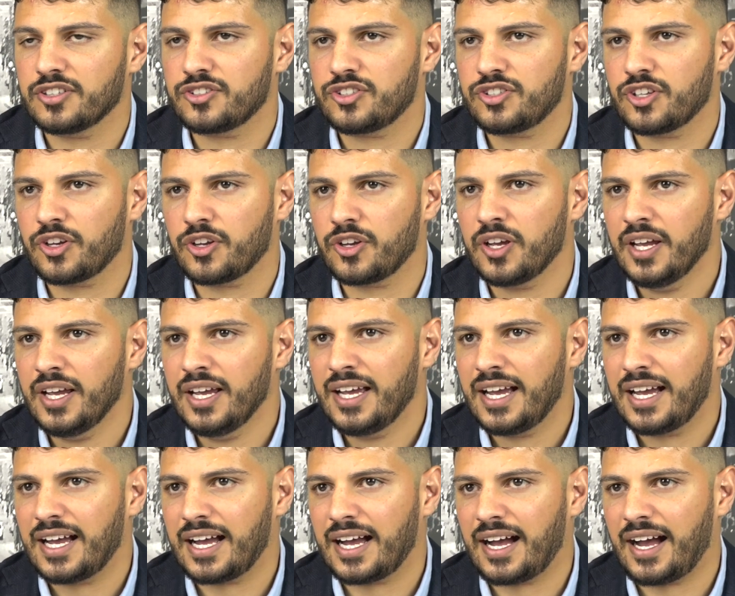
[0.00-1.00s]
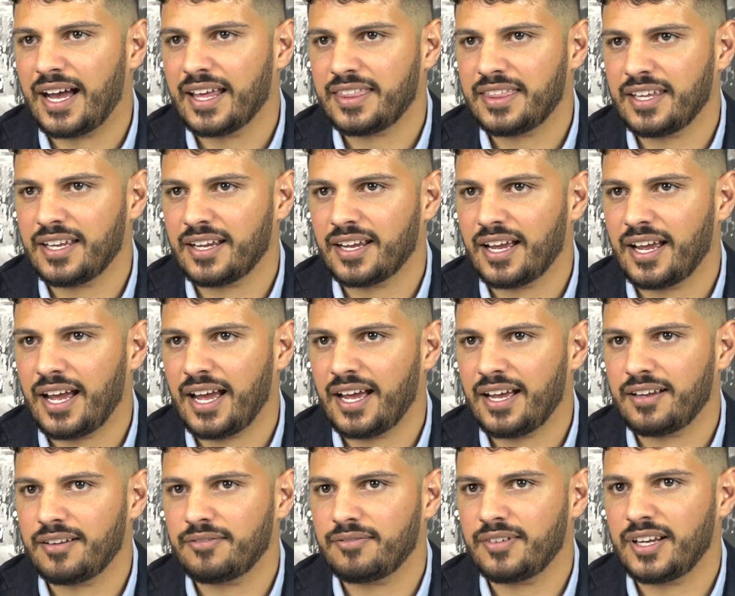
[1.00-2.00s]
So I think
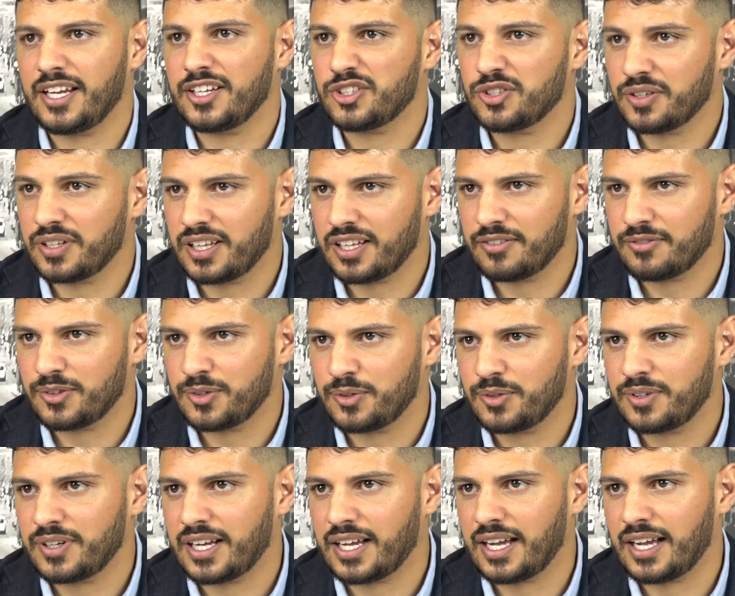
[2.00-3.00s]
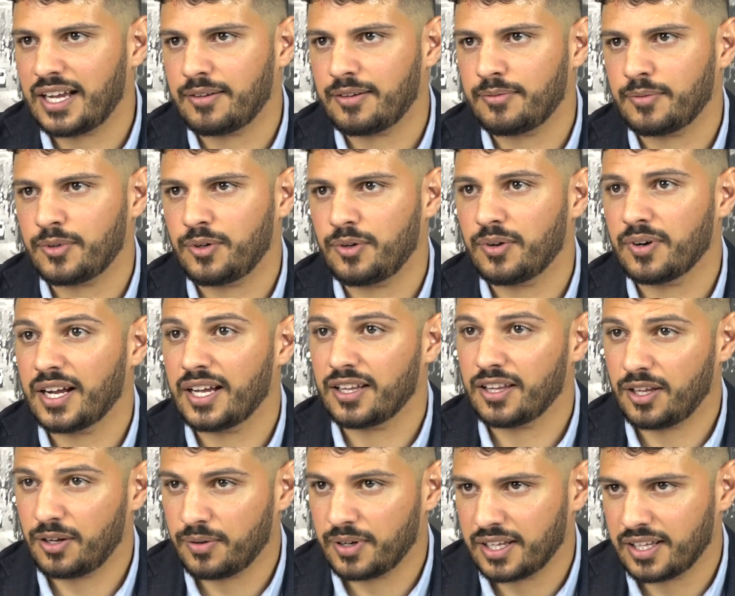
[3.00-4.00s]
at entry level or at
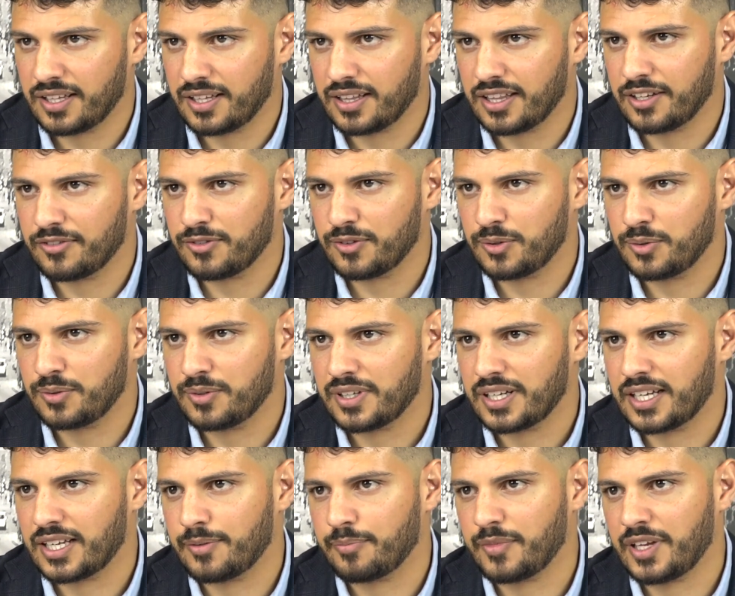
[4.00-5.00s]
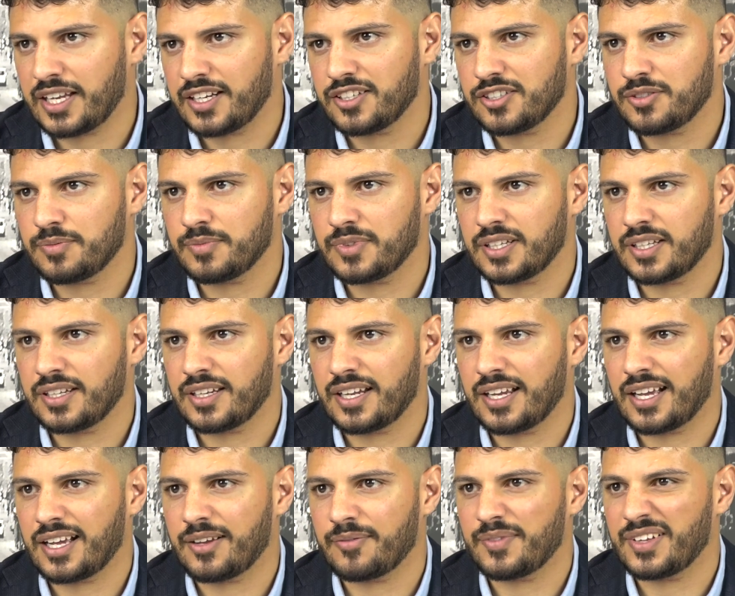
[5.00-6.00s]
lower level
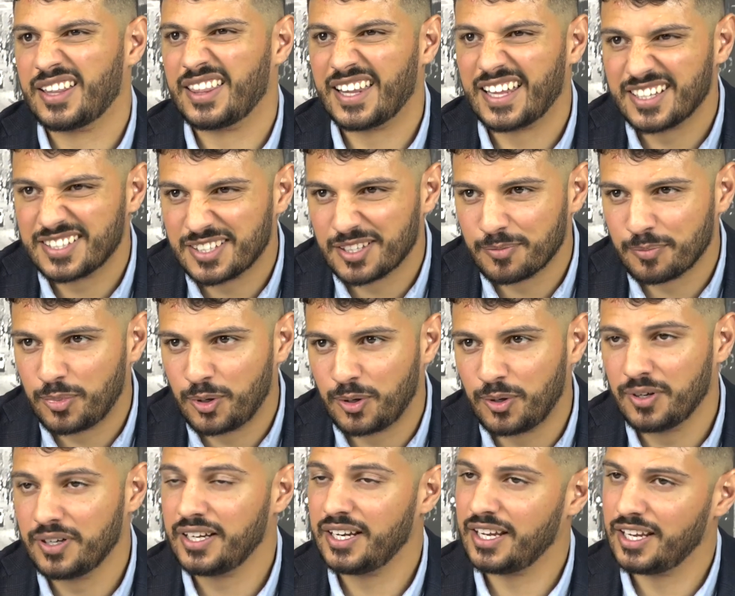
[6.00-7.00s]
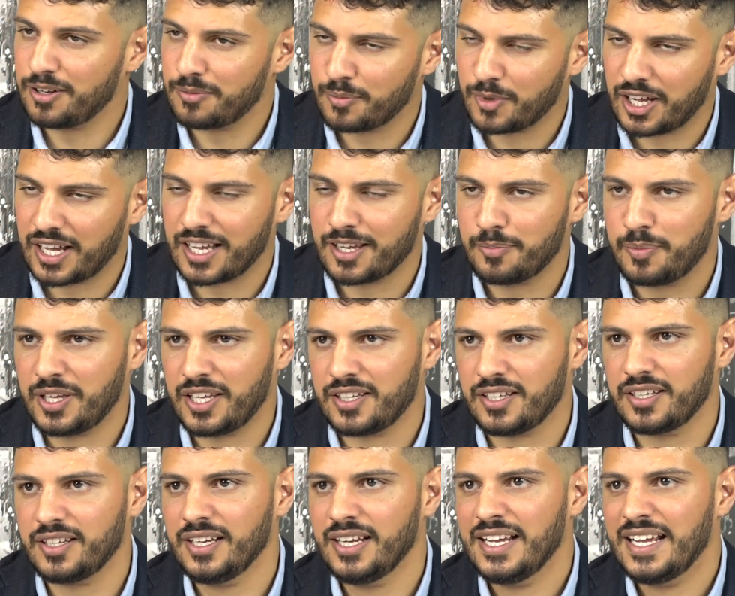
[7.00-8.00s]
management, less important in my
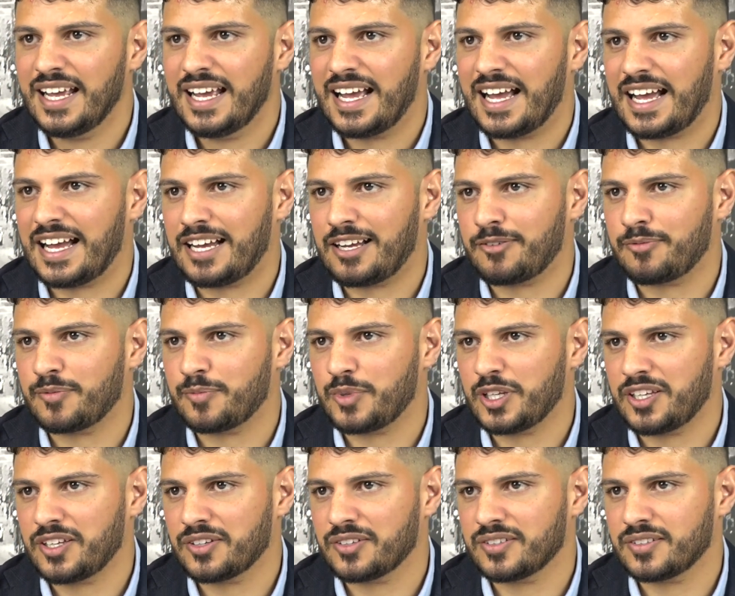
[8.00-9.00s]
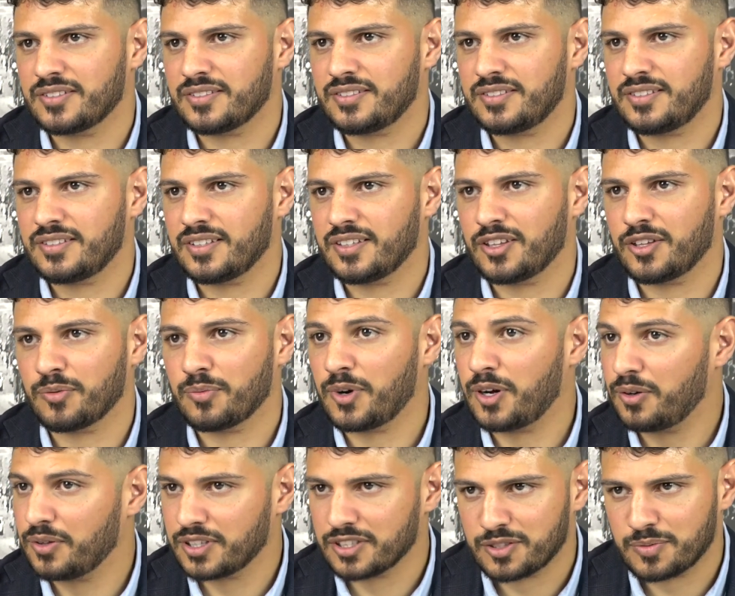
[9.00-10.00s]
opinion, because the
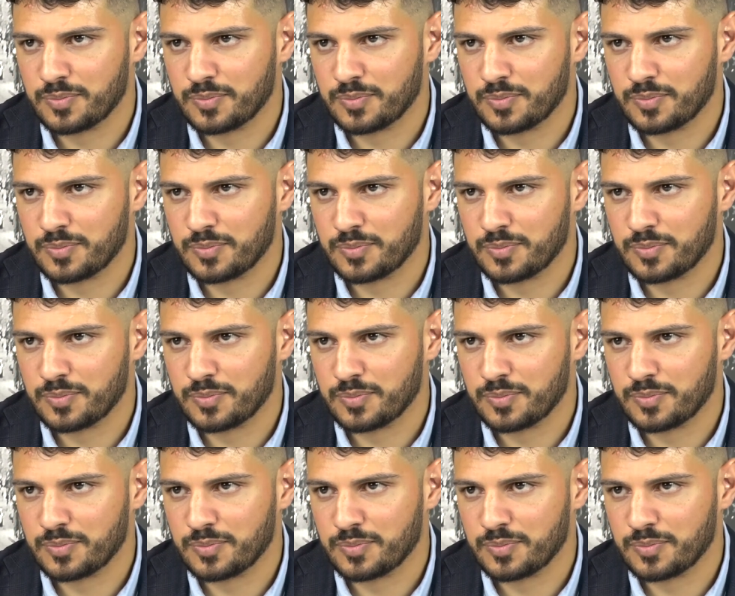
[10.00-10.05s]
role is